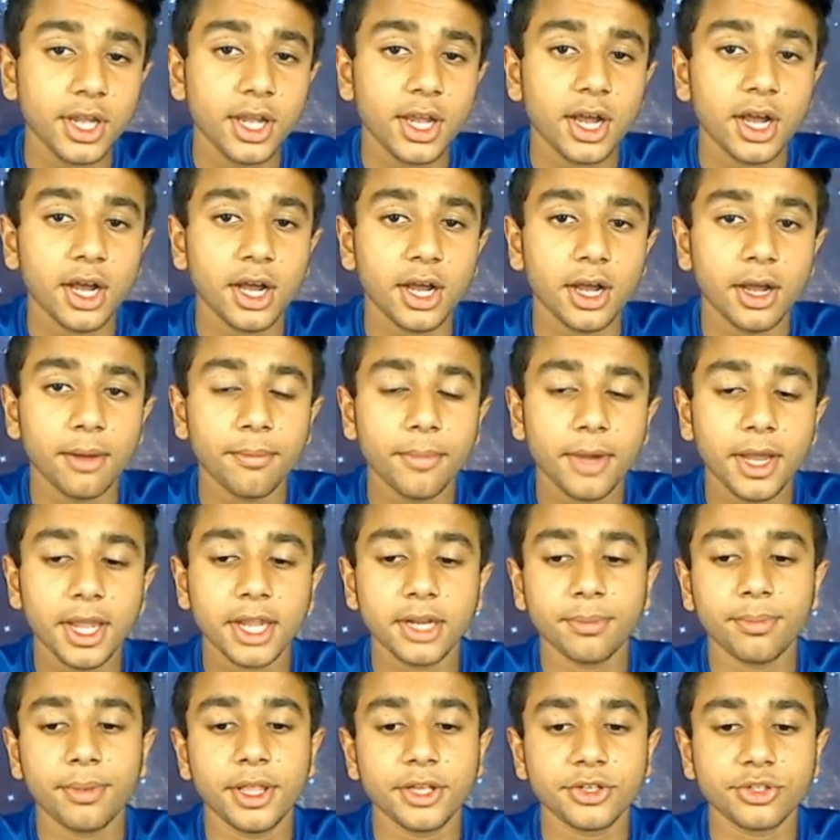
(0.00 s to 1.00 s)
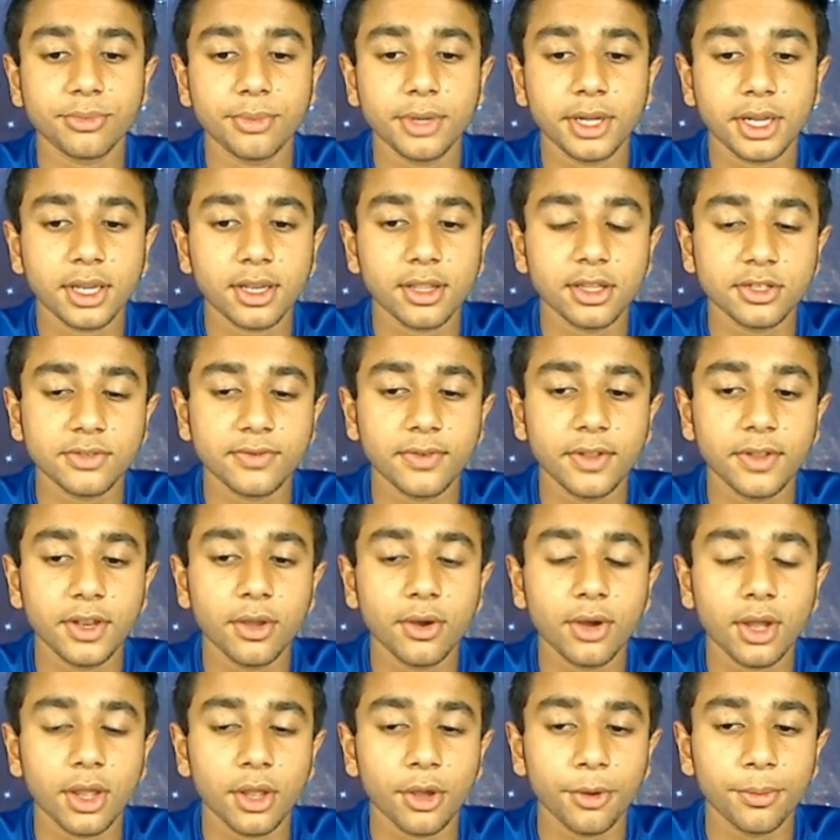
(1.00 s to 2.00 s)
I had a pleasure making this video.
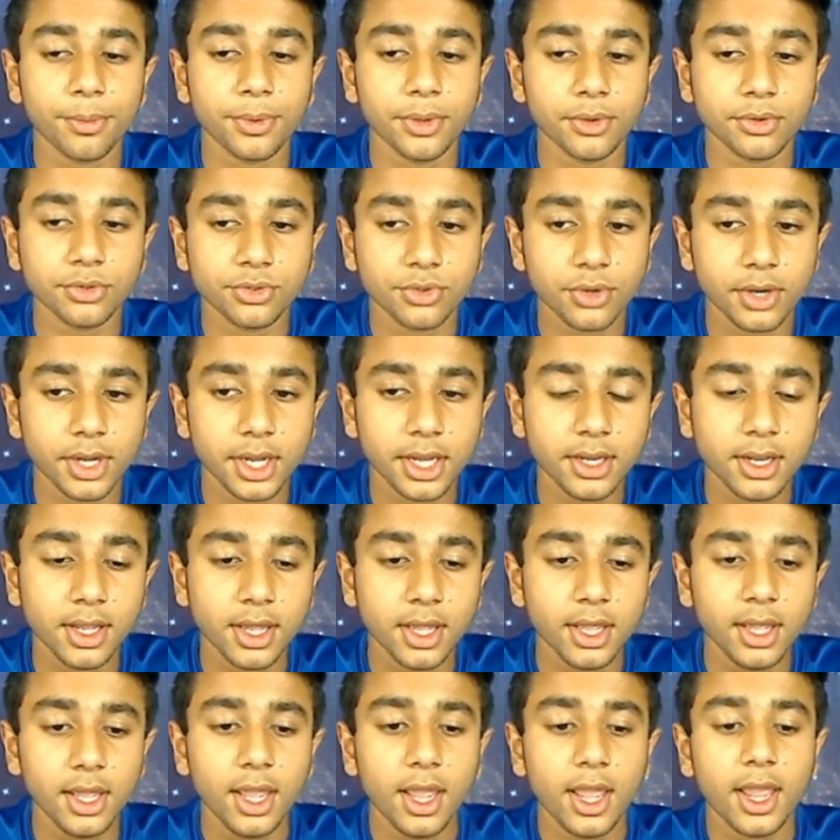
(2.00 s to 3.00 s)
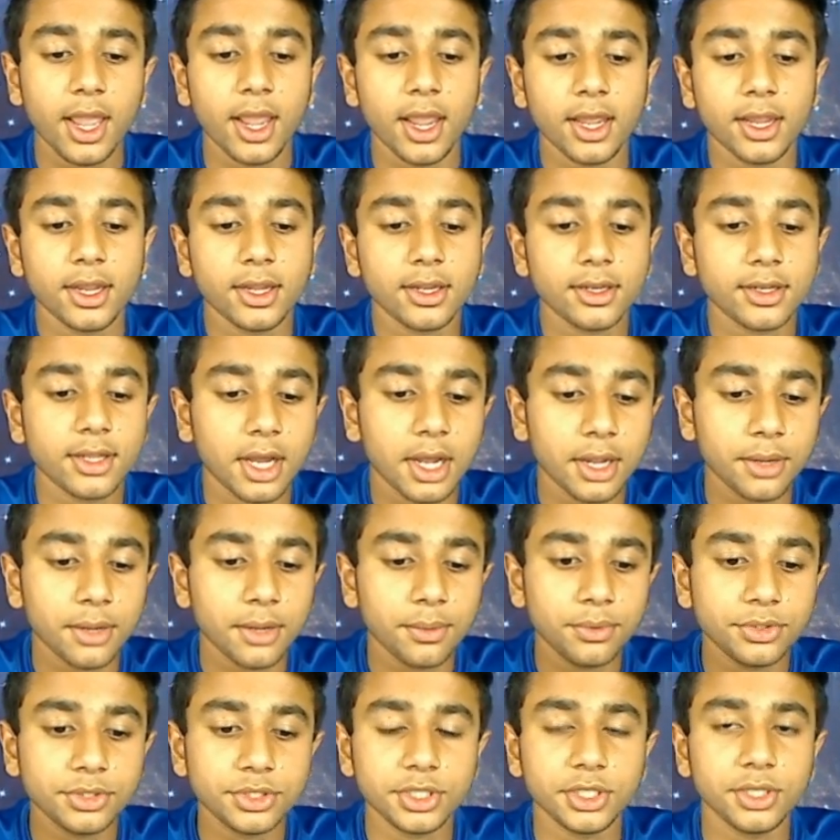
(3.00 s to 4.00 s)
I hope you enjoyed, and I
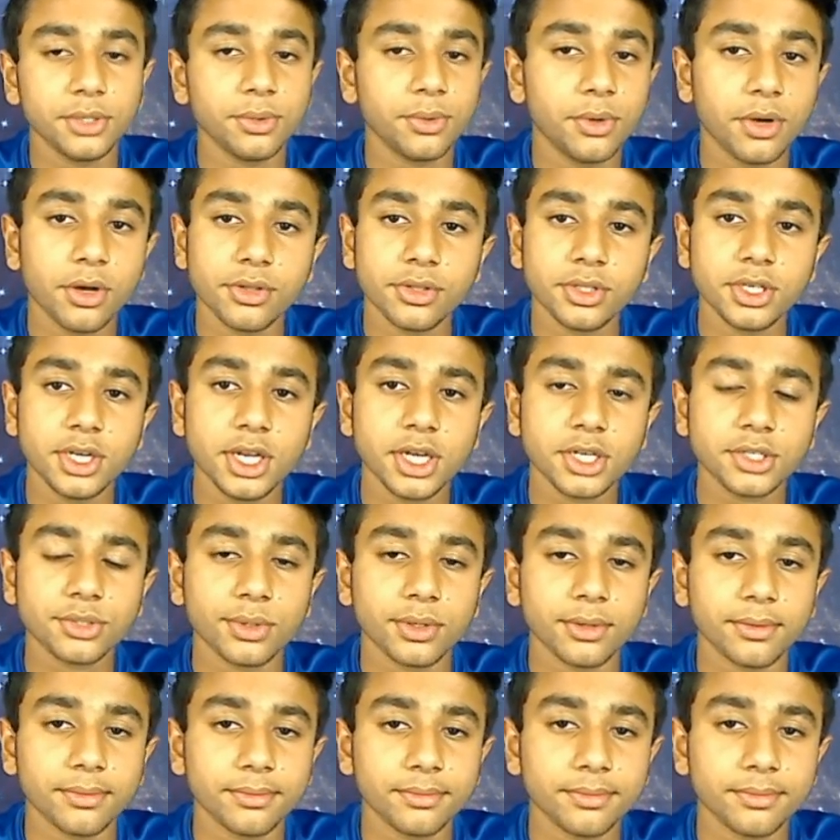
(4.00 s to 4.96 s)
will see you all in the next one.